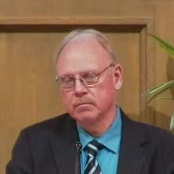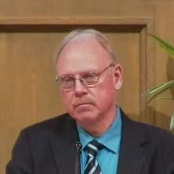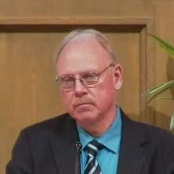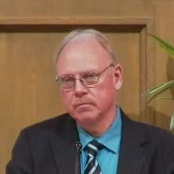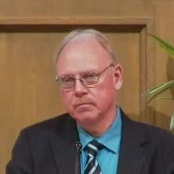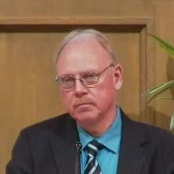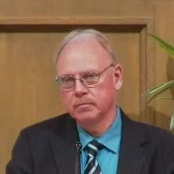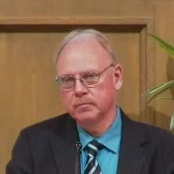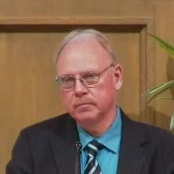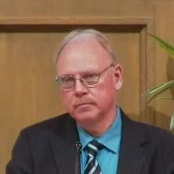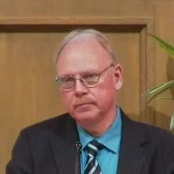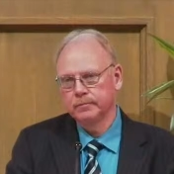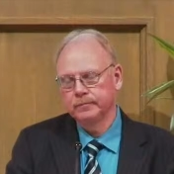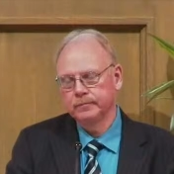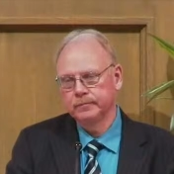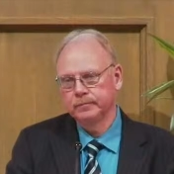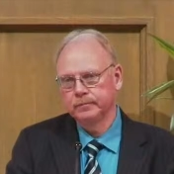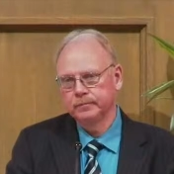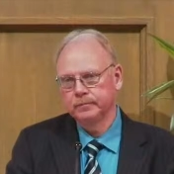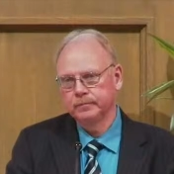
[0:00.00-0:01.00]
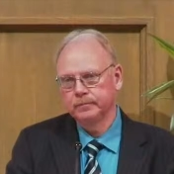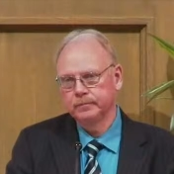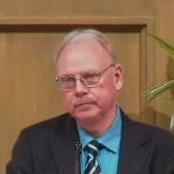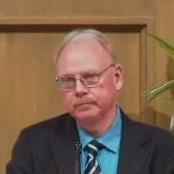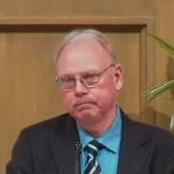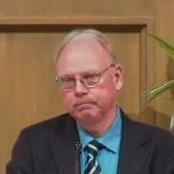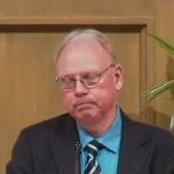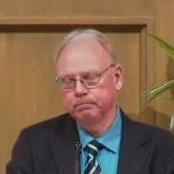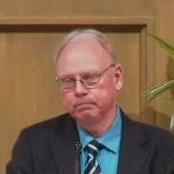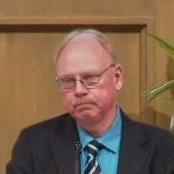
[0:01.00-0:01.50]

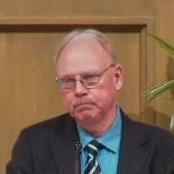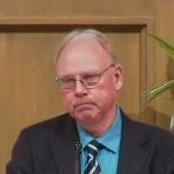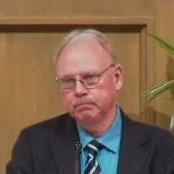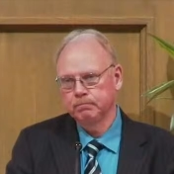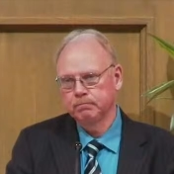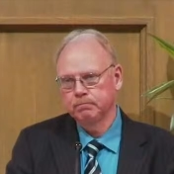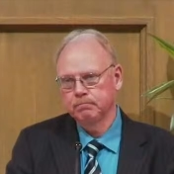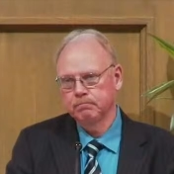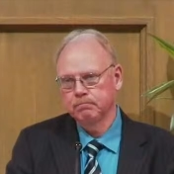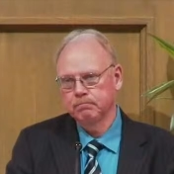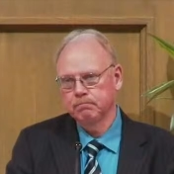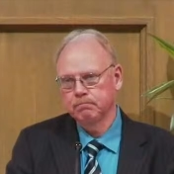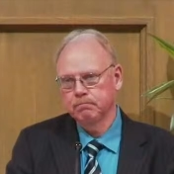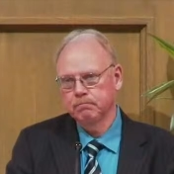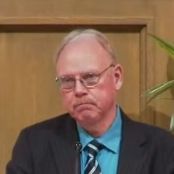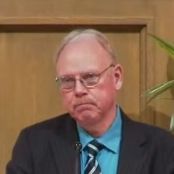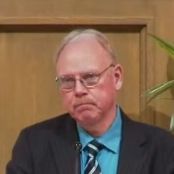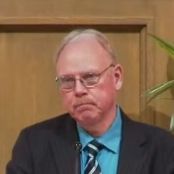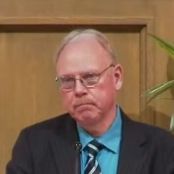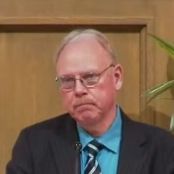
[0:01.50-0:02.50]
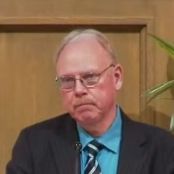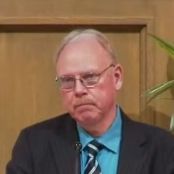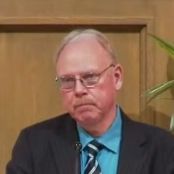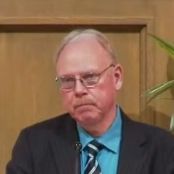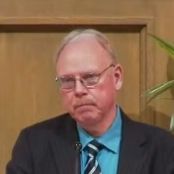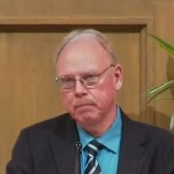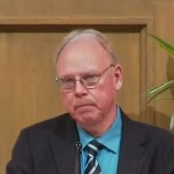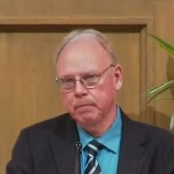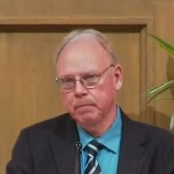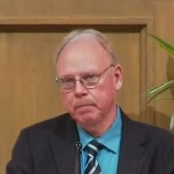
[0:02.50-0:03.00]

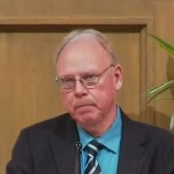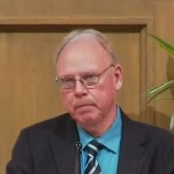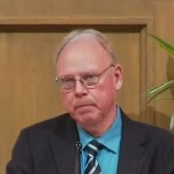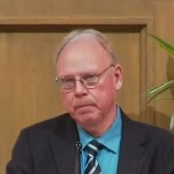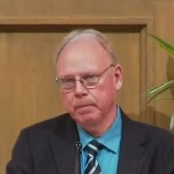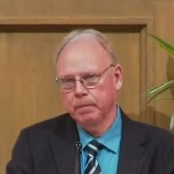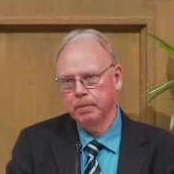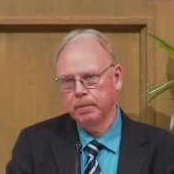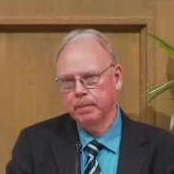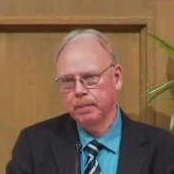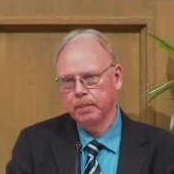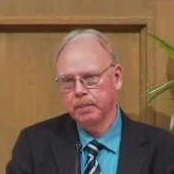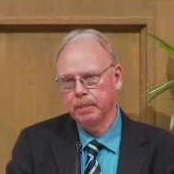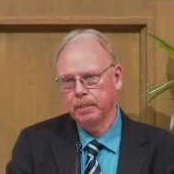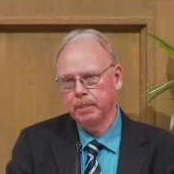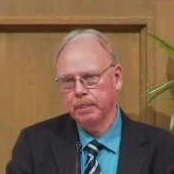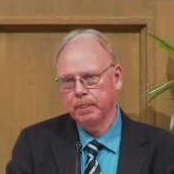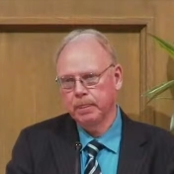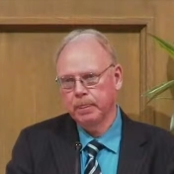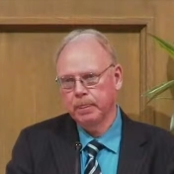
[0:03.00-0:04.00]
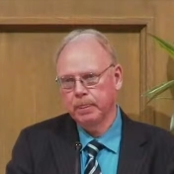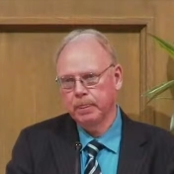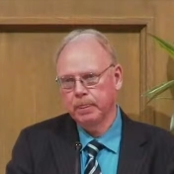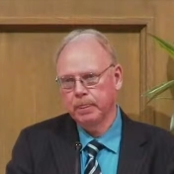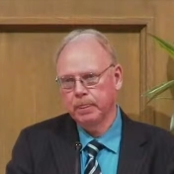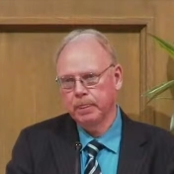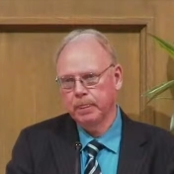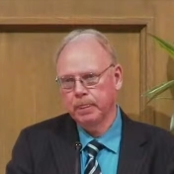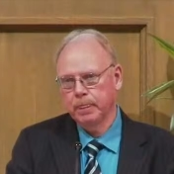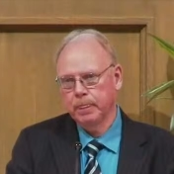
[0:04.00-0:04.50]

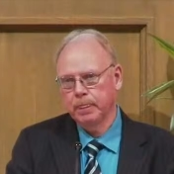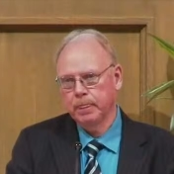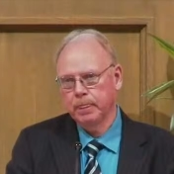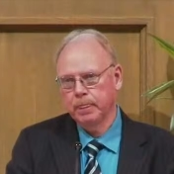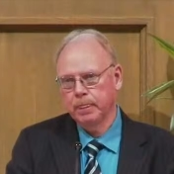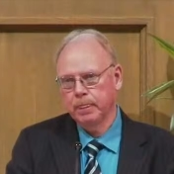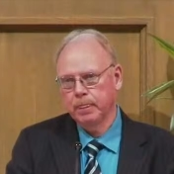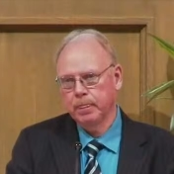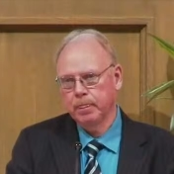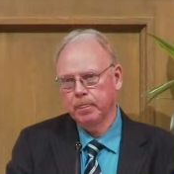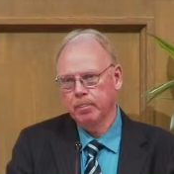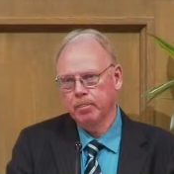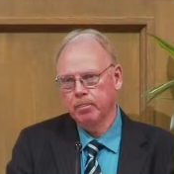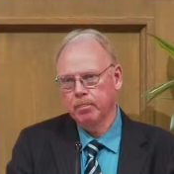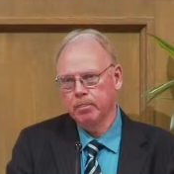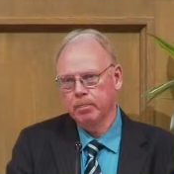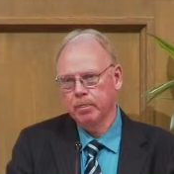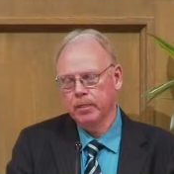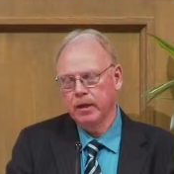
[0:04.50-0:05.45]
[no speech]